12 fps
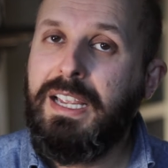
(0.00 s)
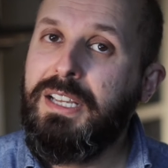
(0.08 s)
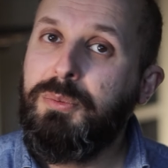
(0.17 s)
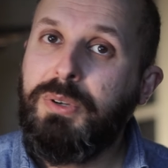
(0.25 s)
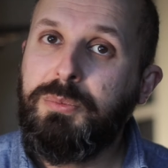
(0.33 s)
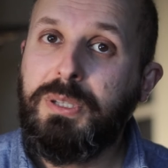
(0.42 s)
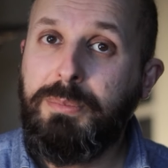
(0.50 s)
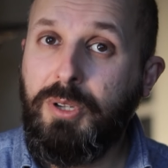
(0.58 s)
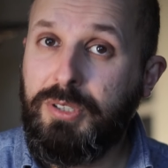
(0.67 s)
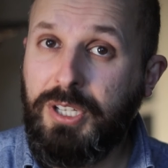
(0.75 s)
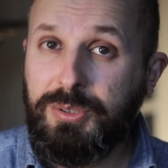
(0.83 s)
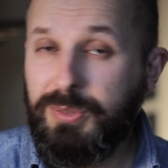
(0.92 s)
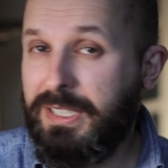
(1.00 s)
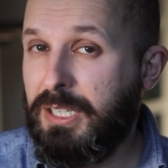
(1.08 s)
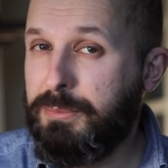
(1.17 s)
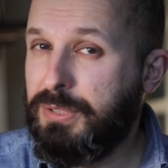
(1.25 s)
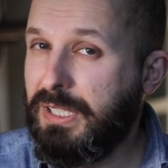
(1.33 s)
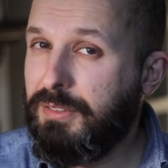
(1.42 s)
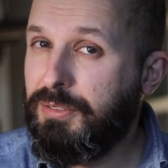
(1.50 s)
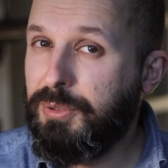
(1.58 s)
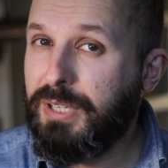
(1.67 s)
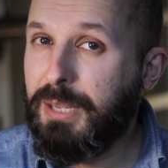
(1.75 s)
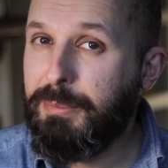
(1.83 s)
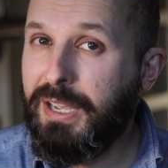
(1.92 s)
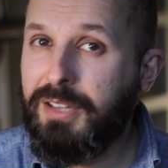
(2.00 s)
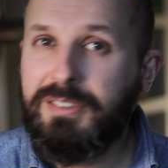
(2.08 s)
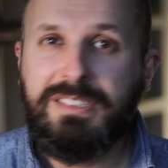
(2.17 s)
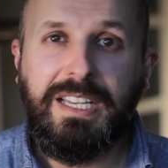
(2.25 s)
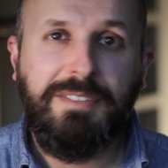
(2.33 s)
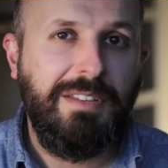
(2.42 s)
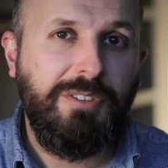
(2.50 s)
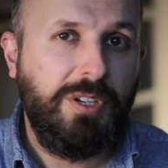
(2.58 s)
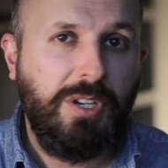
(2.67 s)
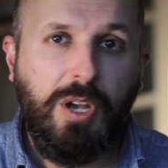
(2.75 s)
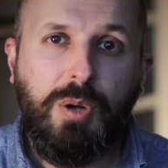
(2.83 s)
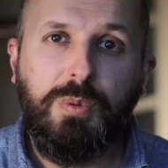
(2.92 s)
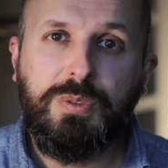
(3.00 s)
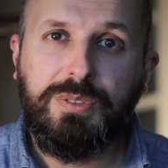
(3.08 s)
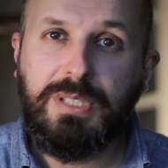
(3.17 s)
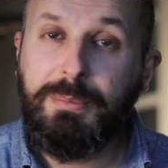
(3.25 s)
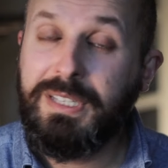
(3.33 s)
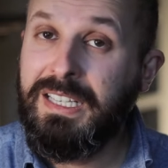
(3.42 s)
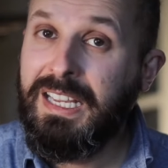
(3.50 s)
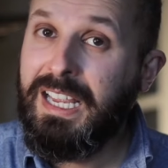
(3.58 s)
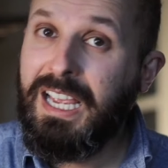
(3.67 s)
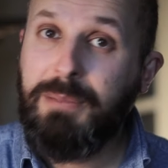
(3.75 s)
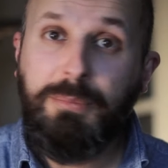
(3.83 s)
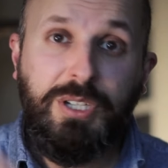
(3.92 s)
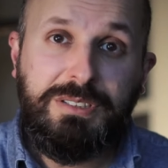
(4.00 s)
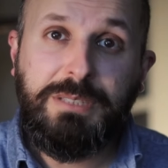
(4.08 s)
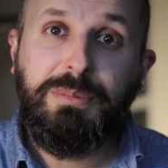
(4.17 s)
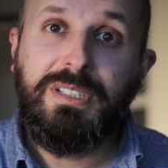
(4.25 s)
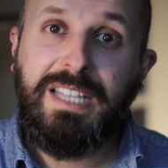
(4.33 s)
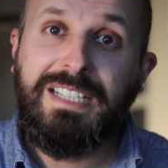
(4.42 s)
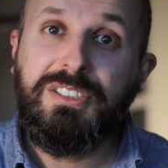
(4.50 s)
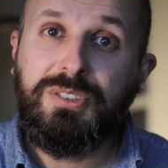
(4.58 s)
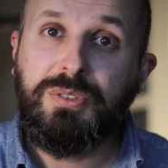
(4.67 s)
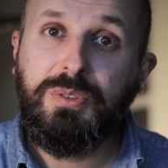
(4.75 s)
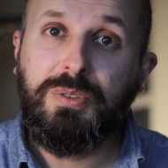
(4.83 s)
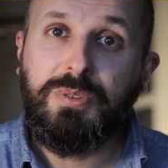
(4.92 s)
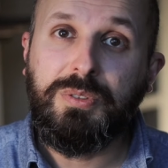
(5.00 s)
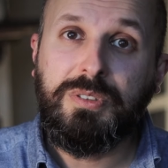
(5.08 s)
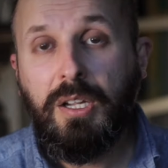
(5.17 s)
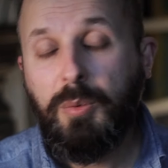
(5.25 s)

Anyone with a blocked nose will end up breathing through their mouth, say if they've got a cold or something, and most people then snore.